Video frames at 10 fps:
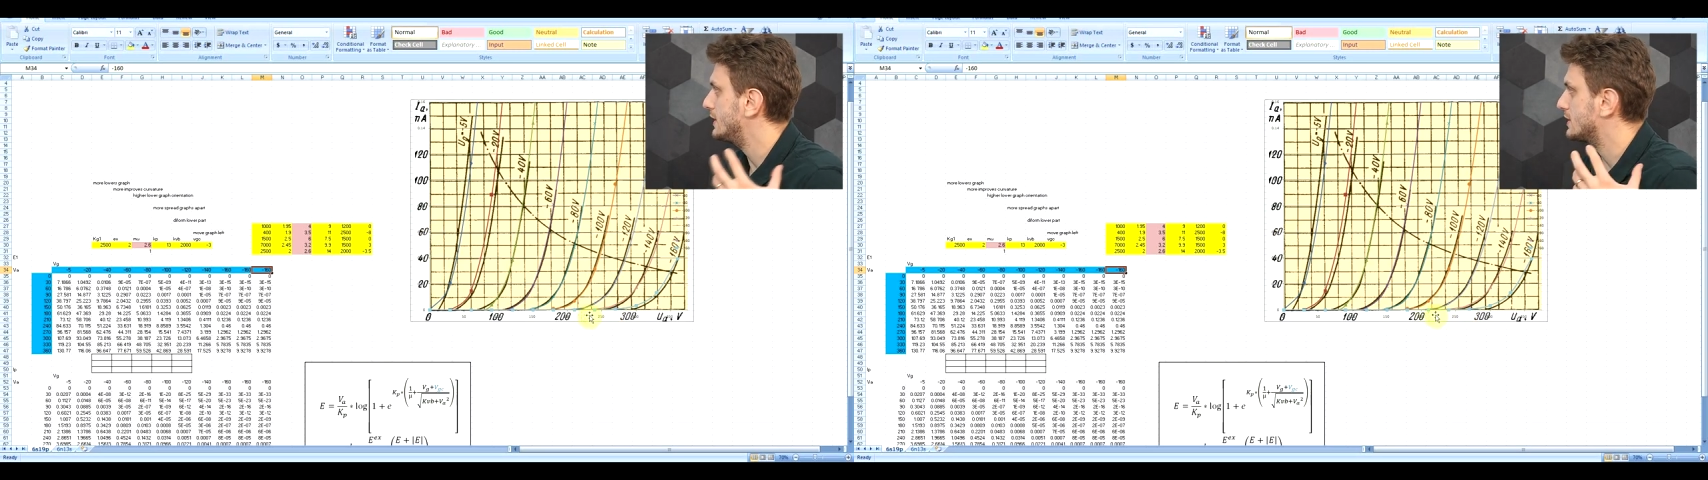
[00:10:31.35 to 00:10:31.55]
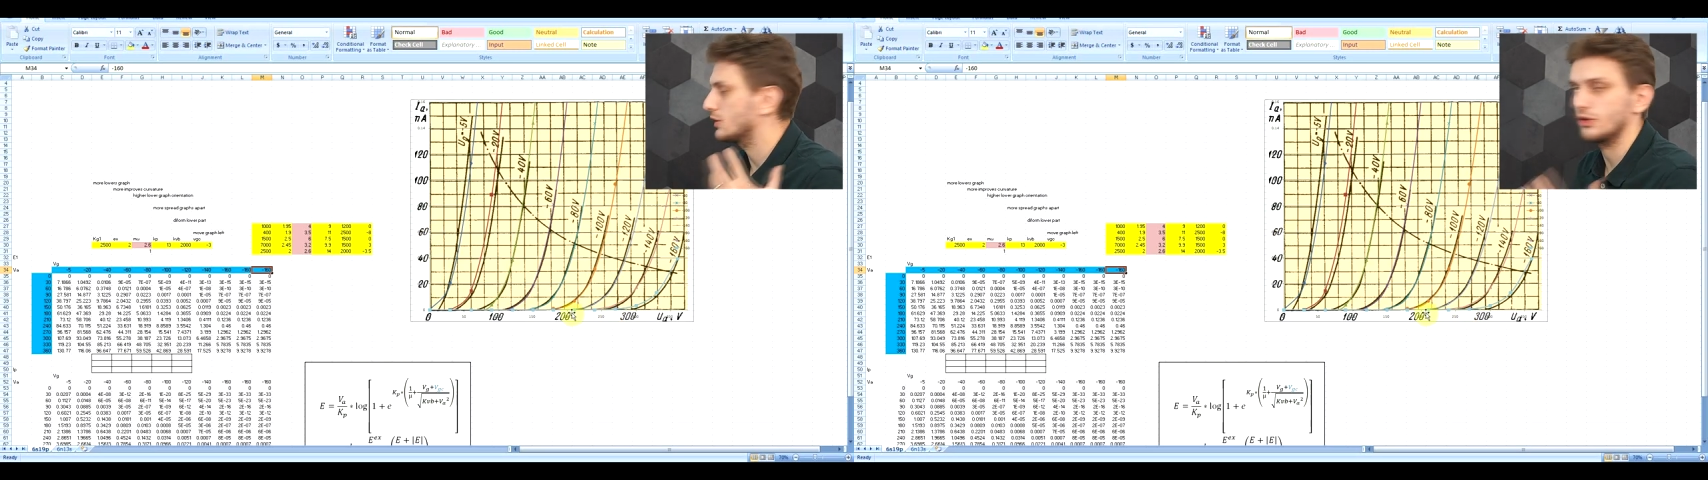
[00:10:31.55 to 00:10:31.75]

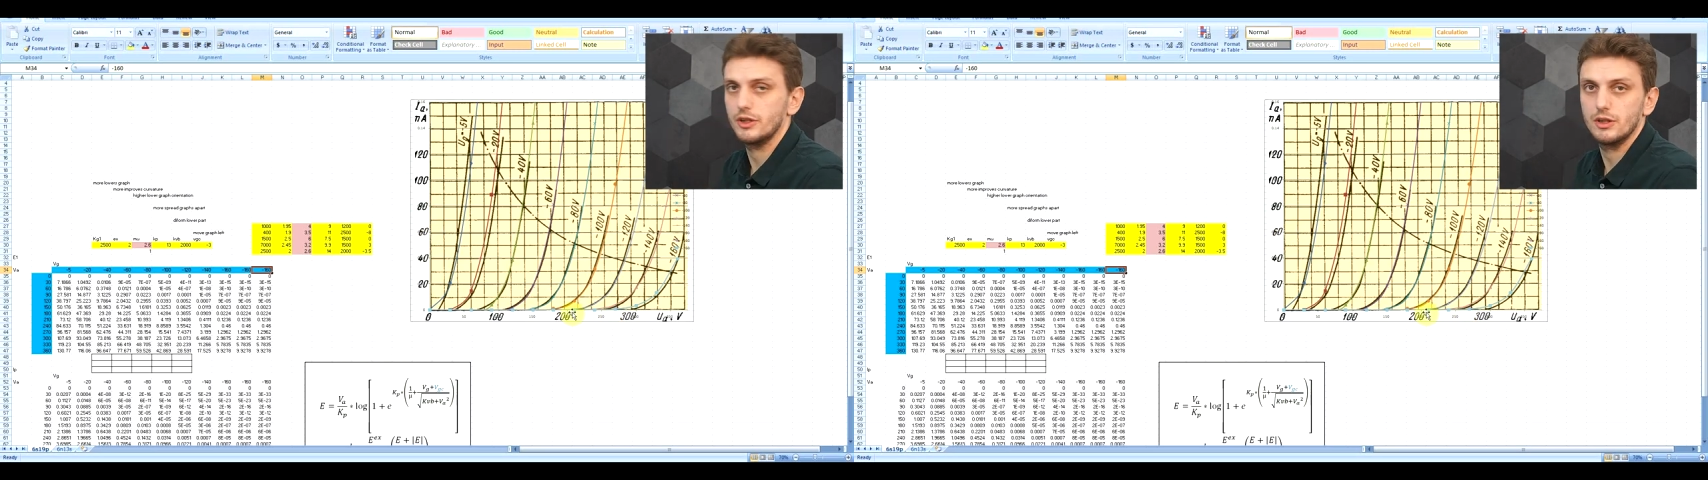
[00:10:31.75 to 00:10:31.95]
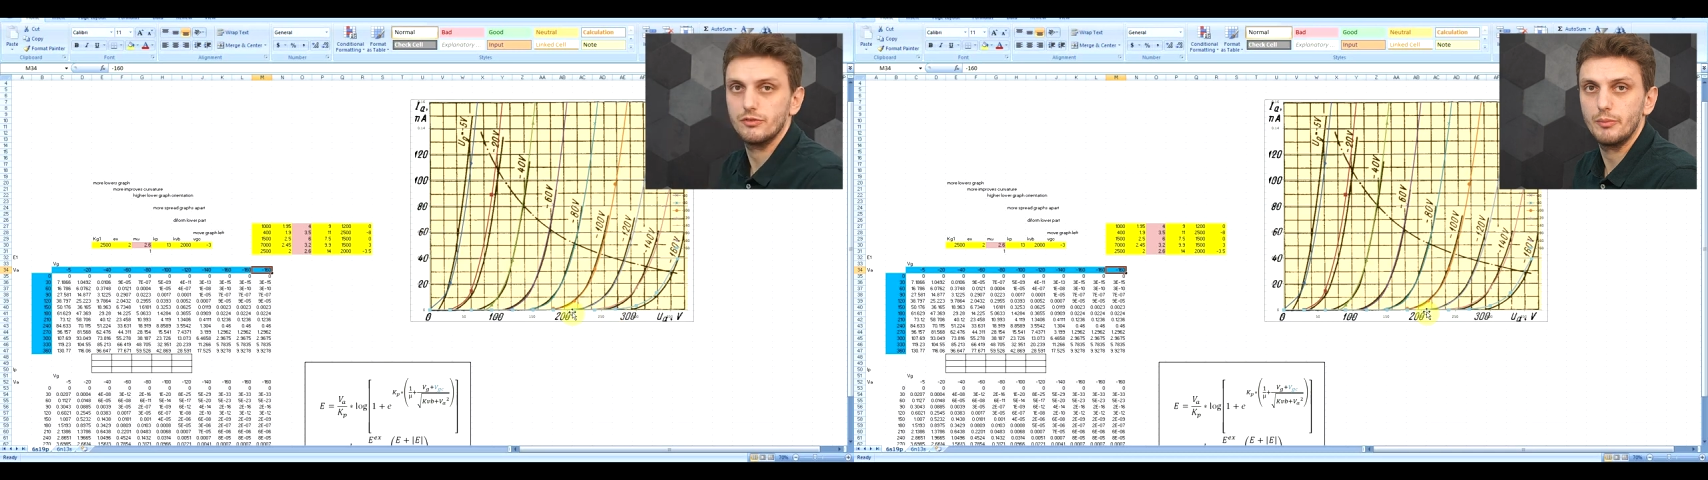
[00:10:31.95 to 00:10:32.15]
it's a
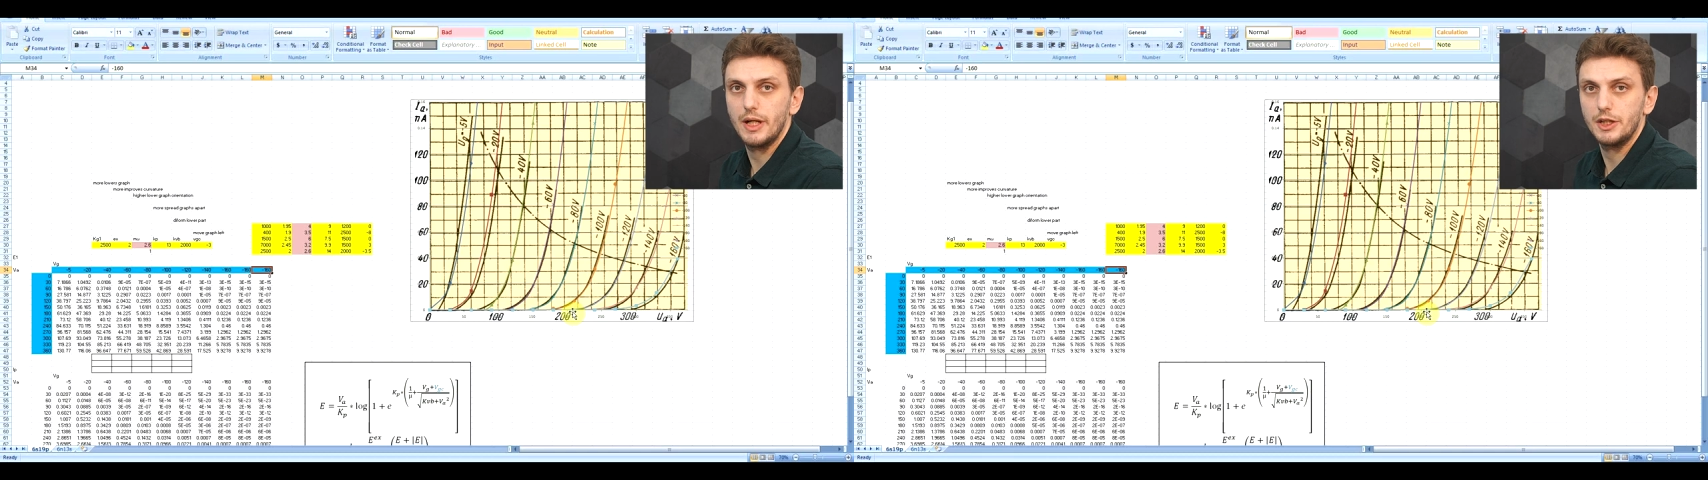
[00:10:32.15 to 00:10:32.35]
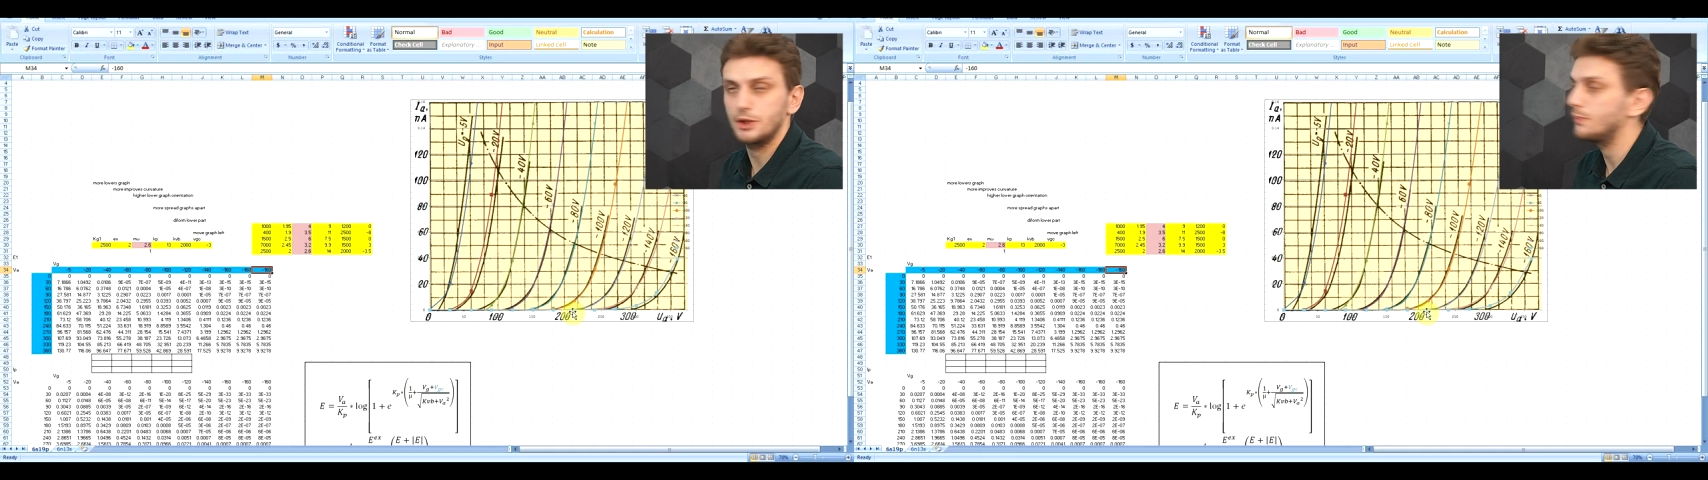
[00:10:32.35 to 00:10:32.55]
good enough
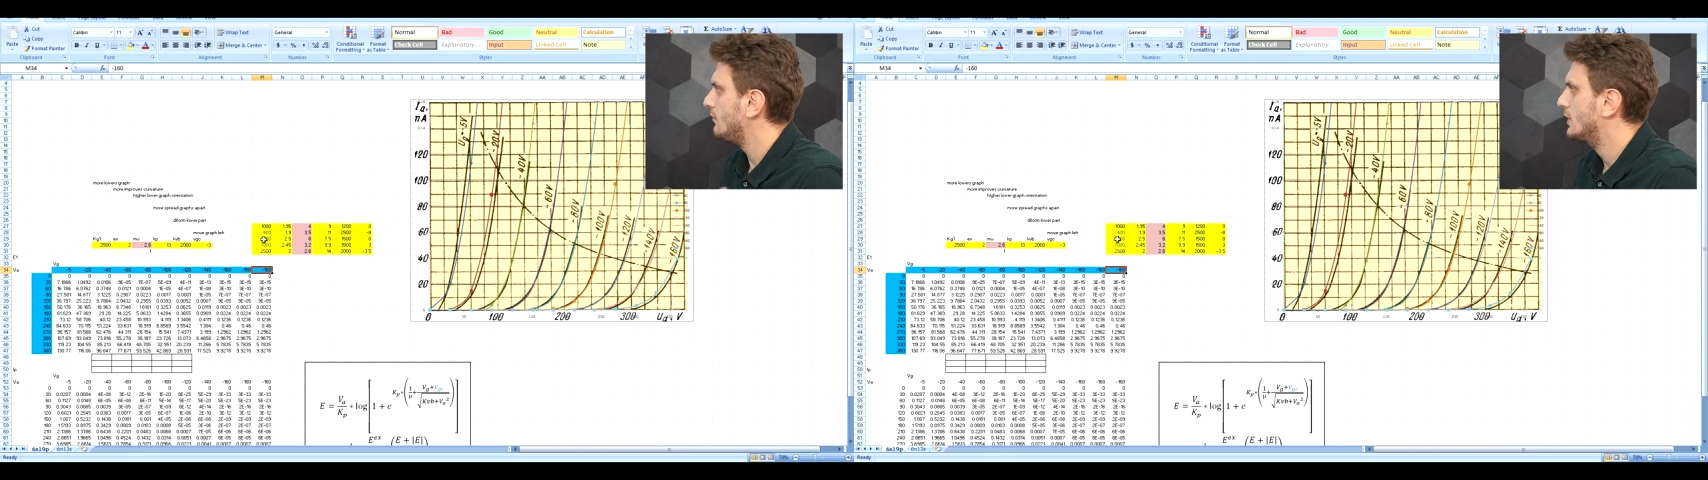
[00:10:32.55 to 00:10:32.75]
match.